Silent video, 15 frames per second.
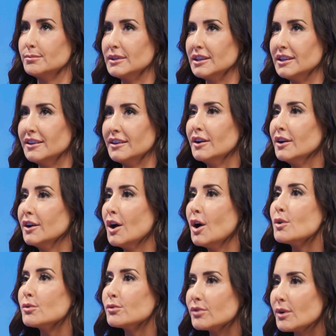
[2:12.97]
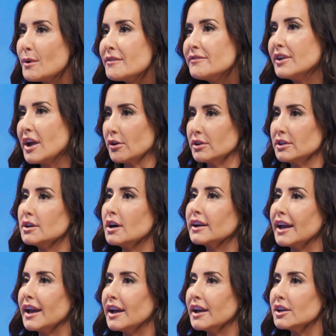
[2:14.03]
me from a very young
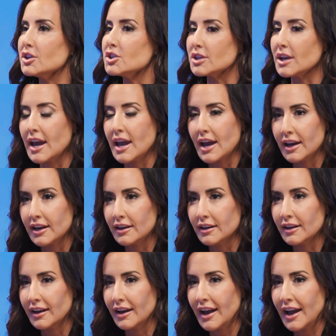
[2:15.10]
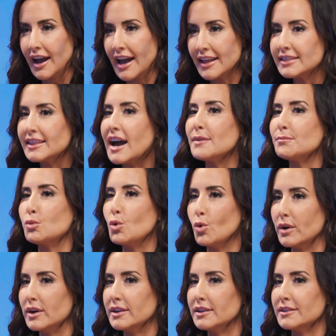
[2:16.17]
age. And at that
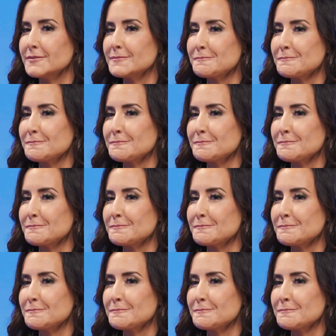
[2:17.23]
point,